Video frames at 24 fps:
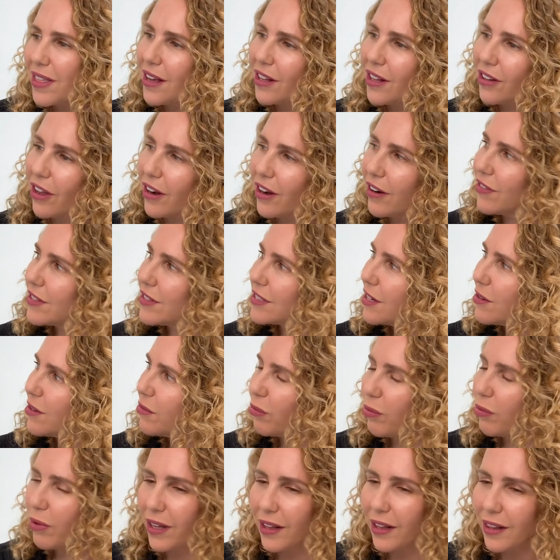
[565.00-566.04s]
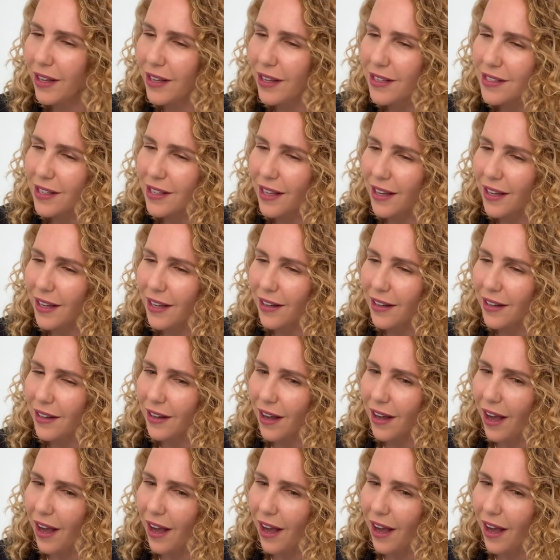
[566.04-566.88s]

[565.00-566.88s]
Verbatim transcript: a lot of us didn't realize like